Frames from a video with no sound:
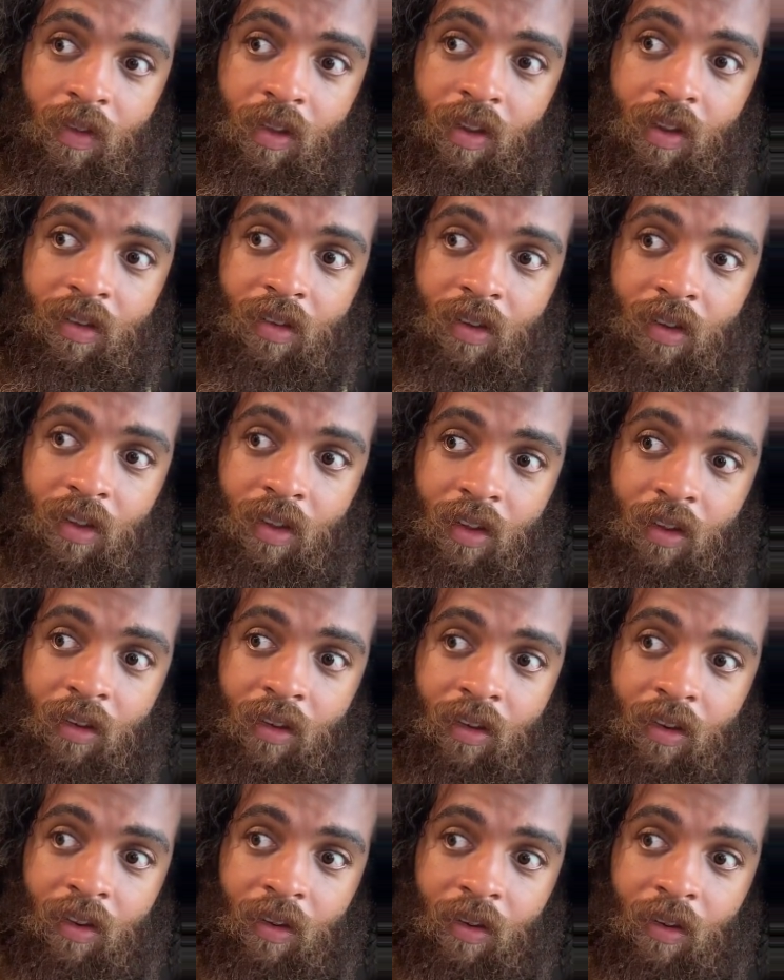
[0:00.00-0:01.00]
She is hilarious.
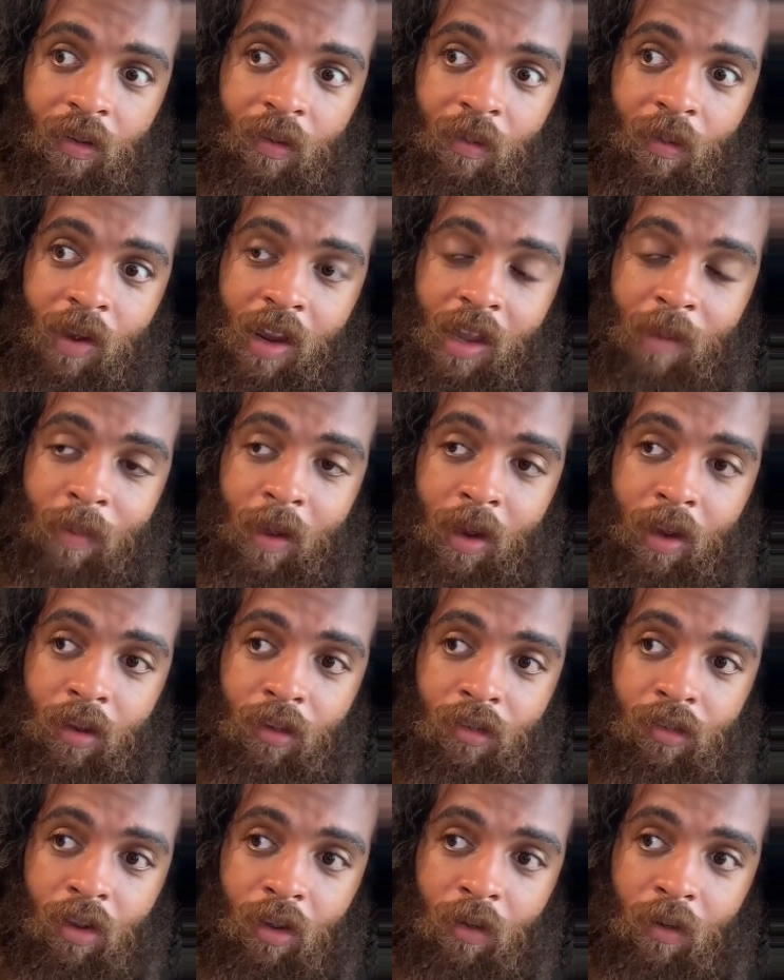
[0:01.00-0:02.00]
Why are you biting
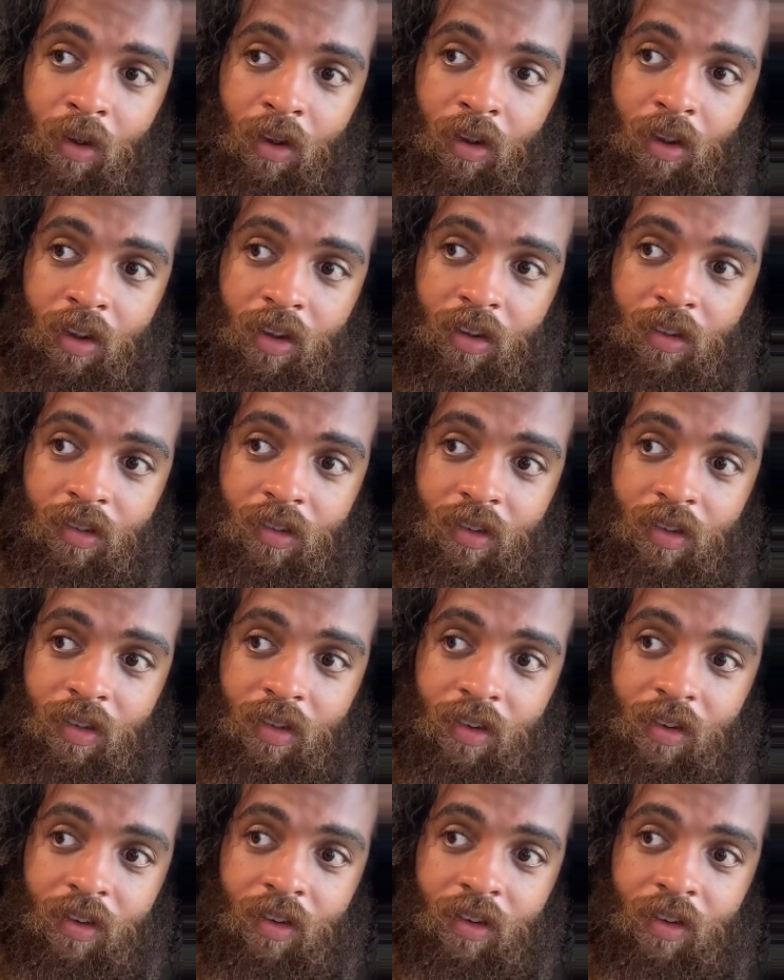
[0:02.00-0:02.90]
your toe, August?